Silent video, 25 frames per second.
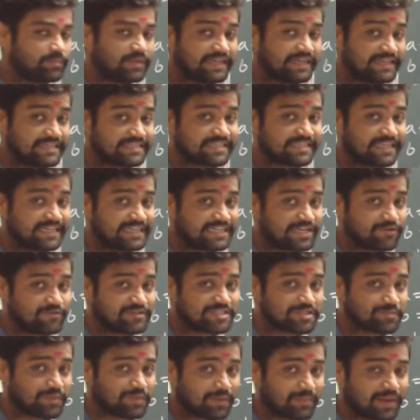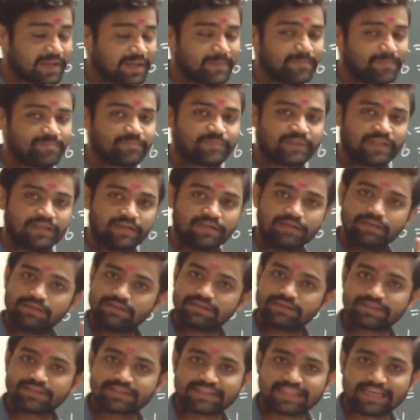be easily divisible by
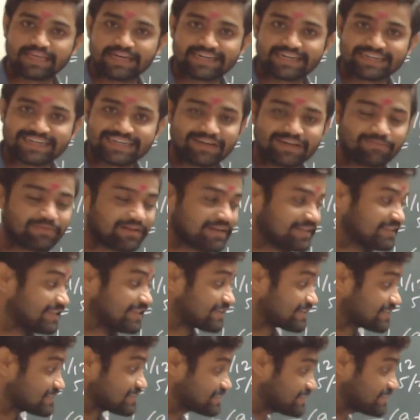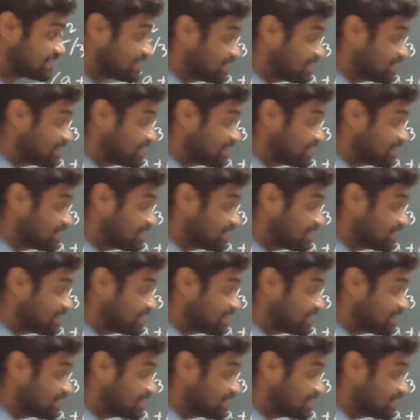third table. That is